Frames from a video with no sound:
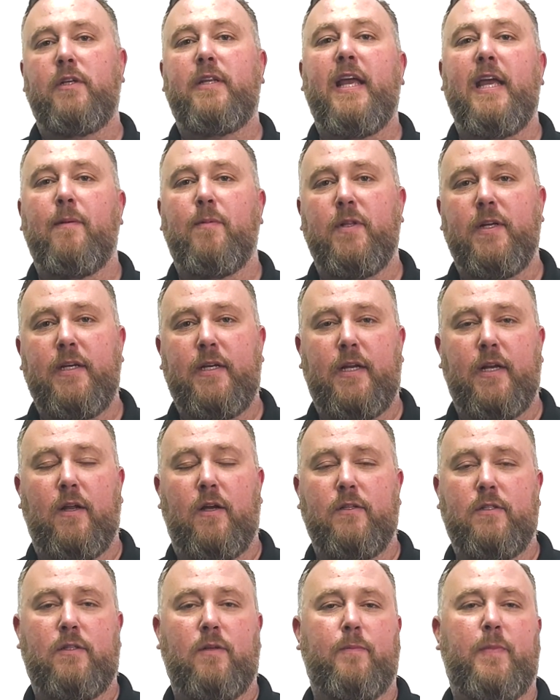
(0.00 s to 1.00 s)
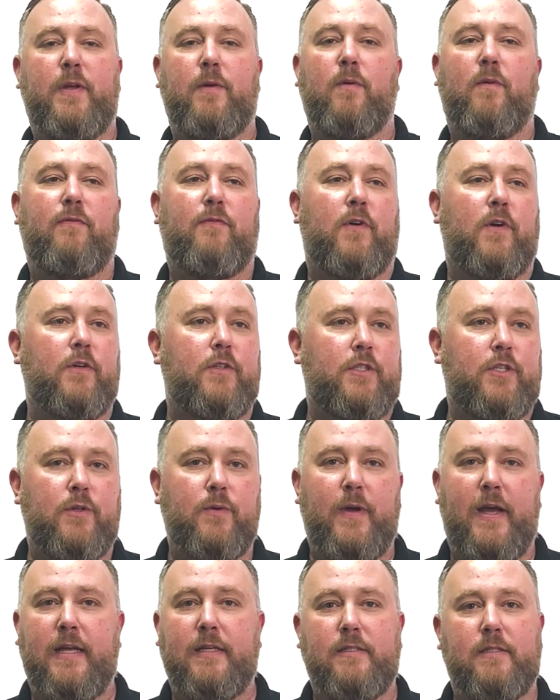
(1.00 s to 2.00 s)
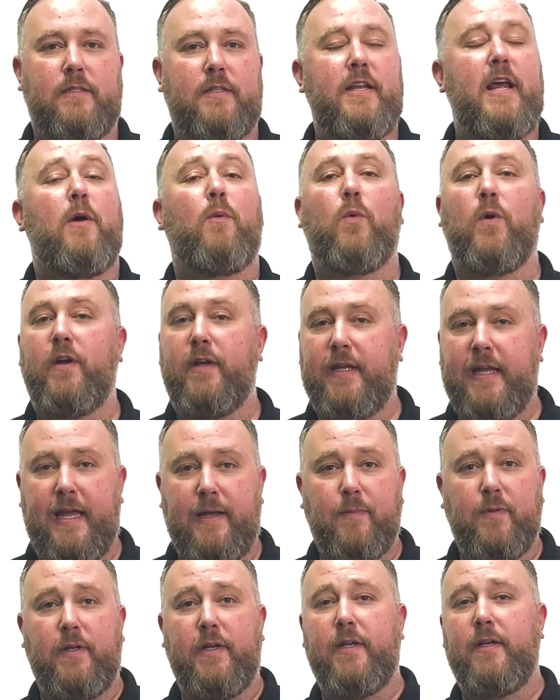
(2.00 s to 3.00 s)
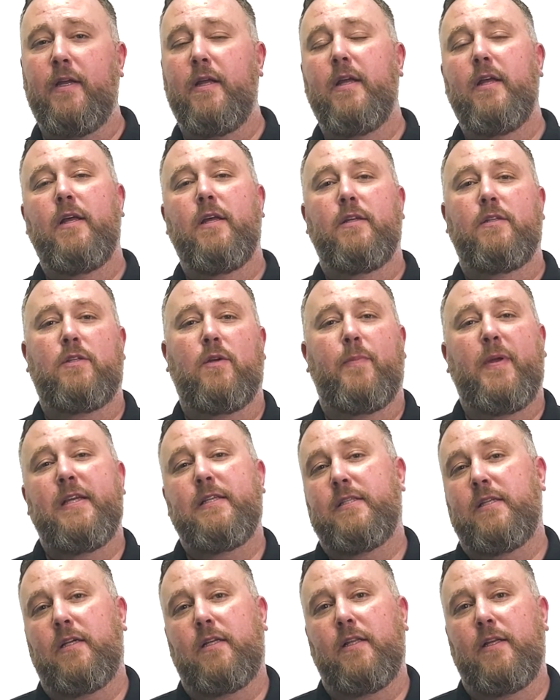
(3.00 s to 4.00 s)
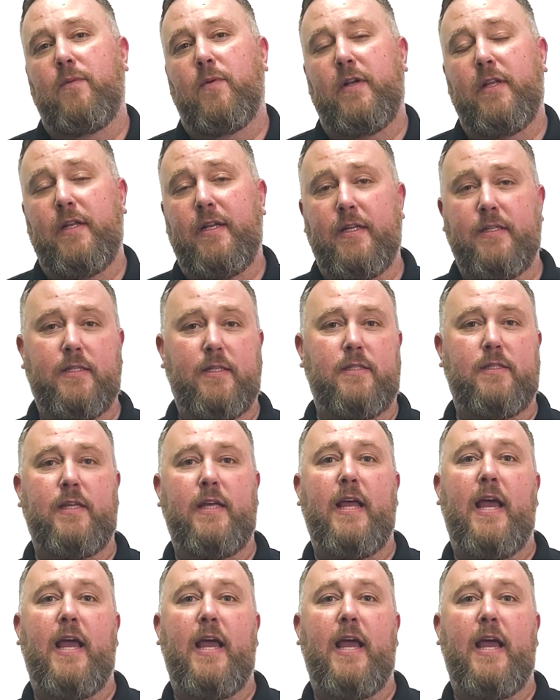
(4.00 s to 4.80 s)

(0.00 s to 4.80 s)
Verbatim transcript: cabling can also be referred to as network cabling. So basically what it is is the